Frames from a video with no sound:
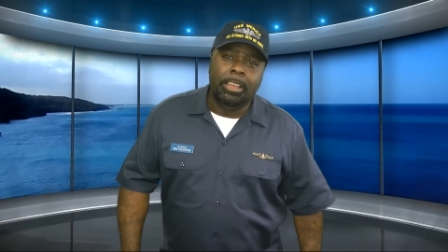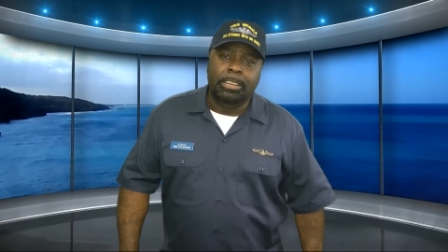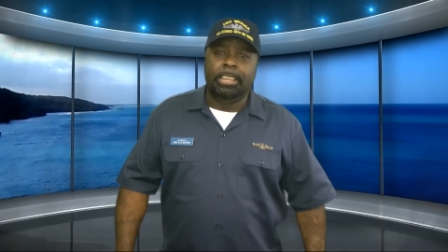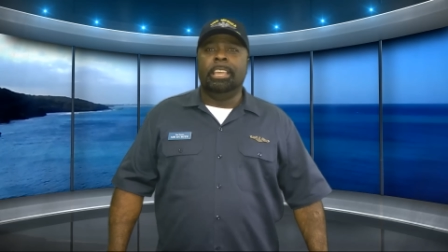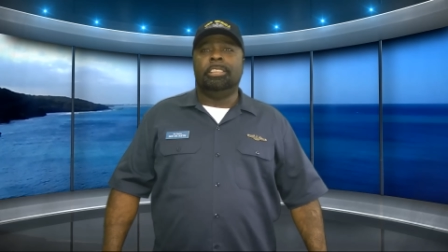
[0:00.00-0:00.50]

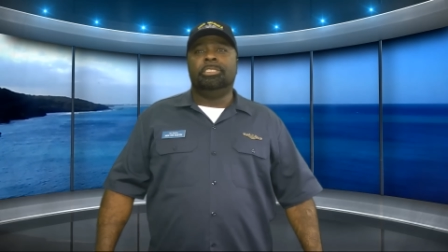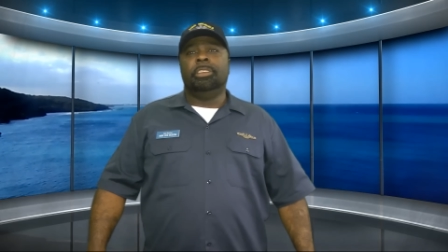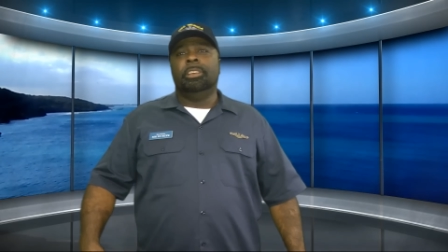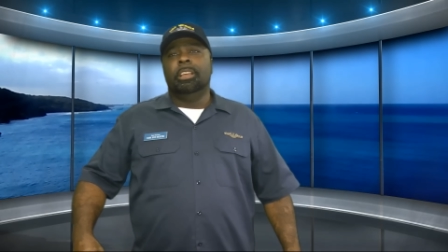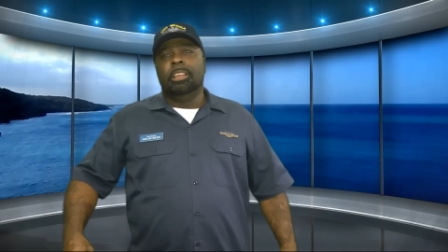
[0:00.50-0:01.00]
to get
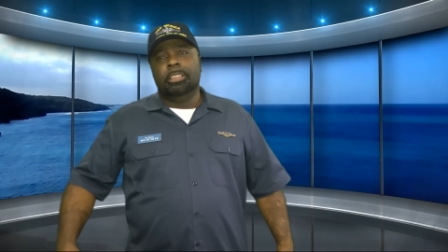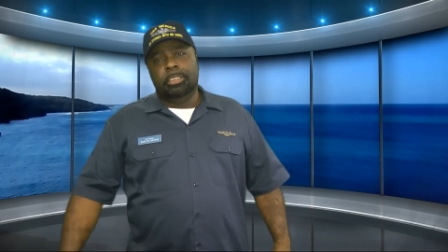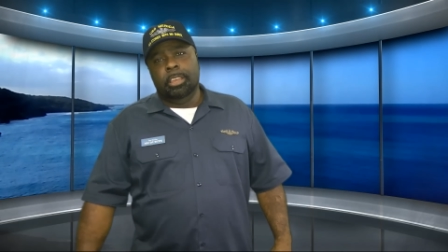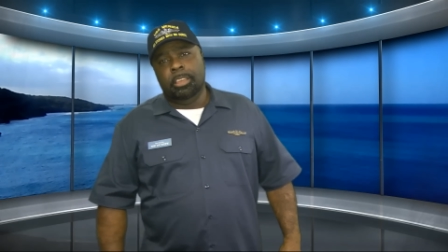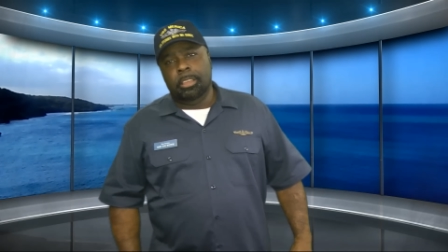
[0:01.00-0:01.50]
your
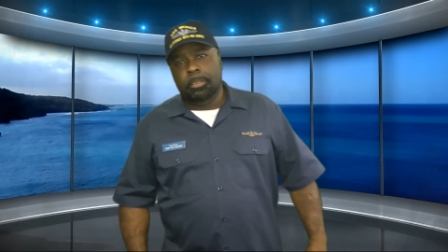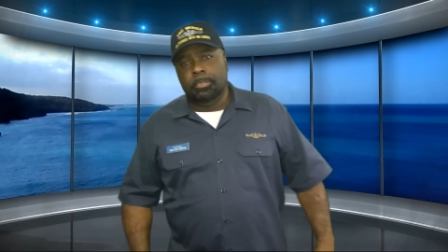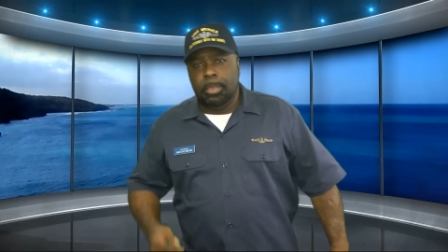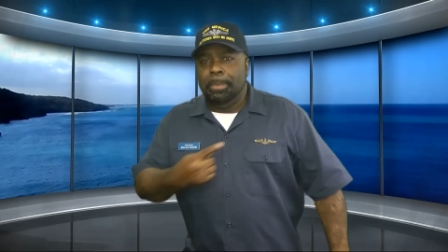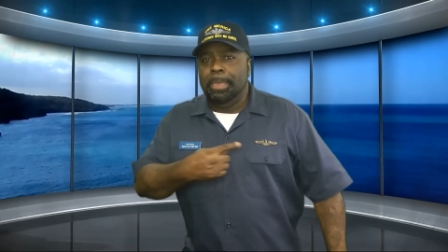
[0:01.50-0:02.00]
your
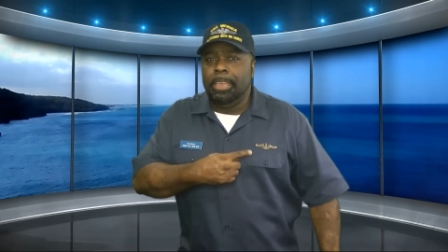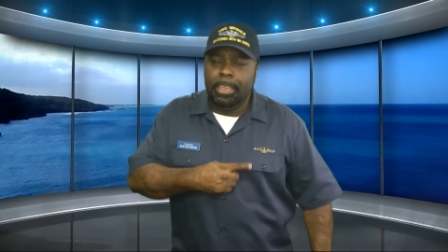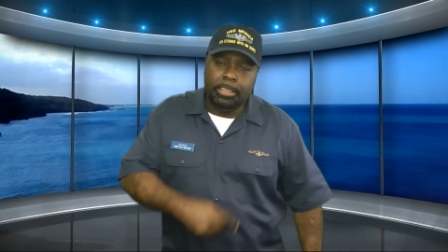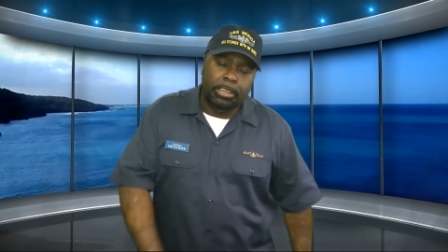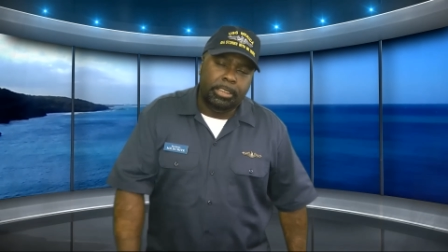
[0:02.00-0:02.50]
your
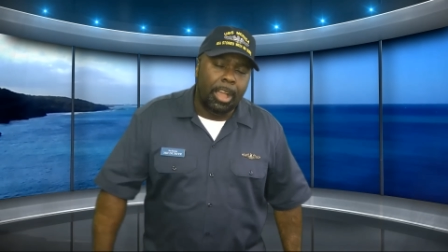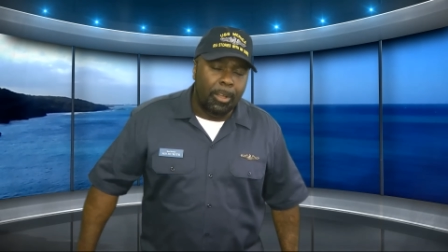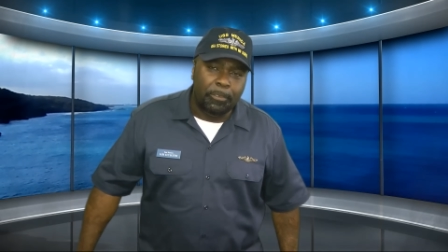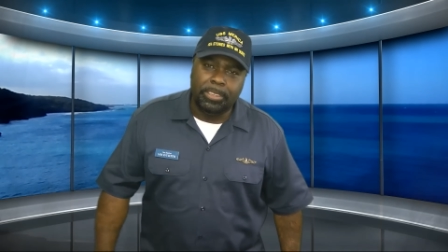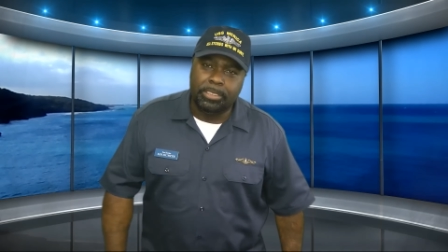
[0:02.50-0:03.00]
pin, your
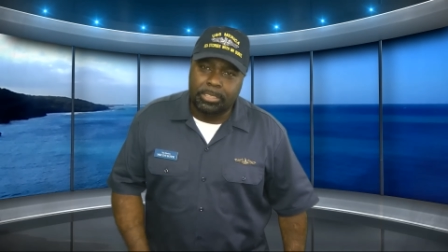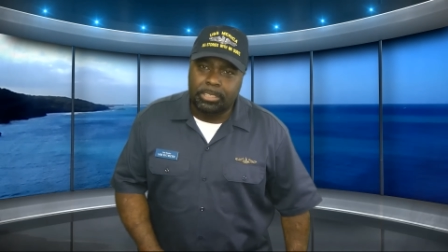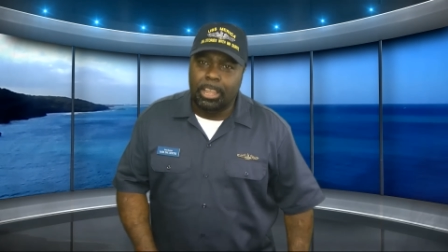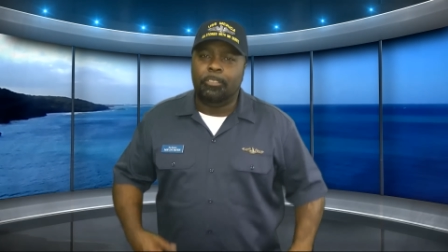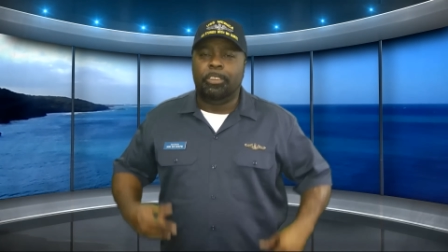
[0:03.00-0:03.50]
dolphins and
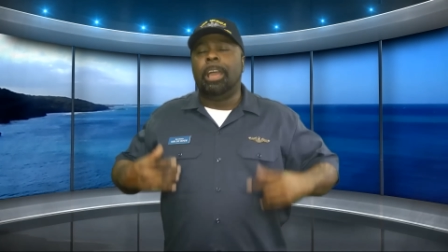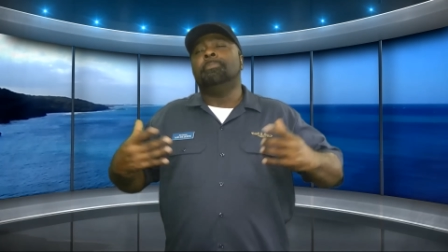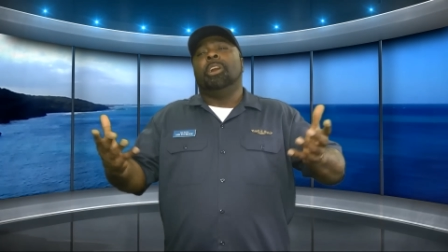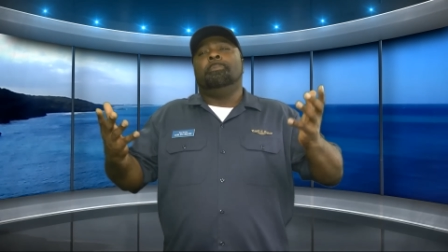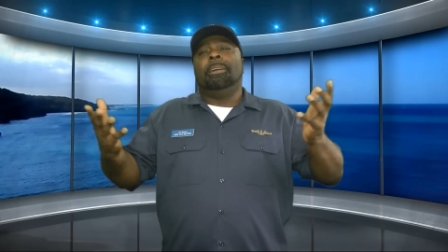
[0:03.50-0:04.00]
stuff. And I'm
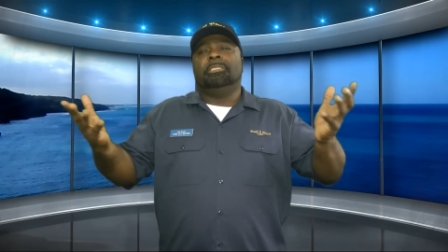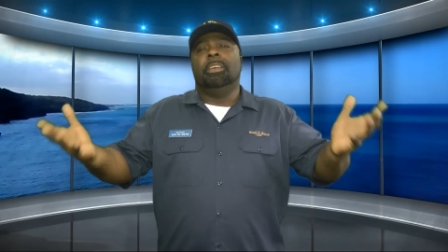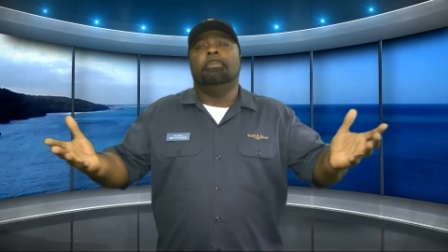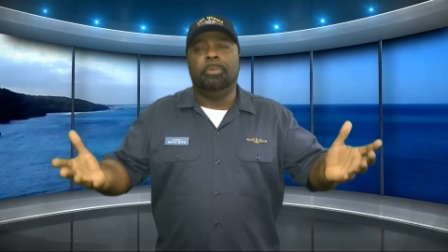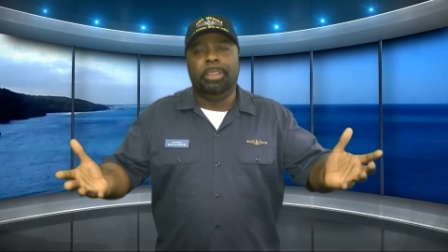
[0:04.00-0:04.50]
talking about
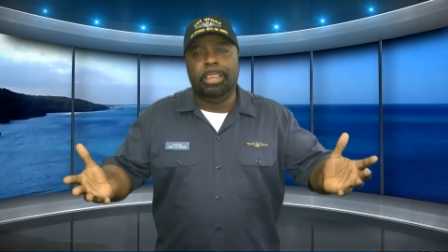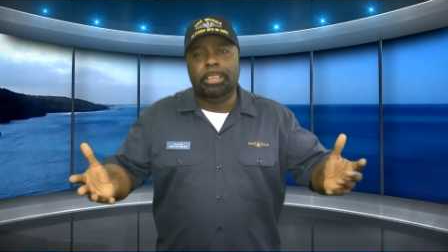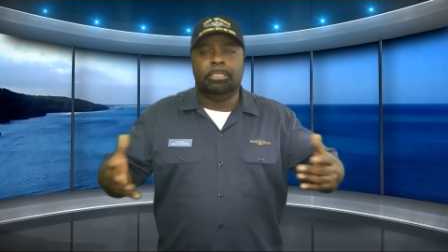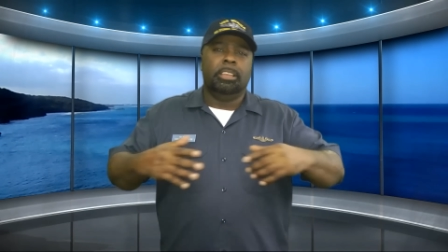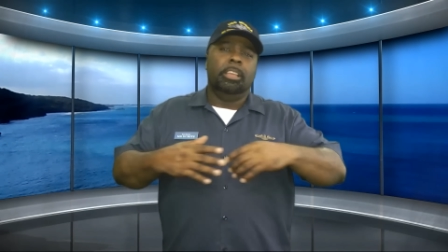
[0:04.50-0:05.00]
submarines,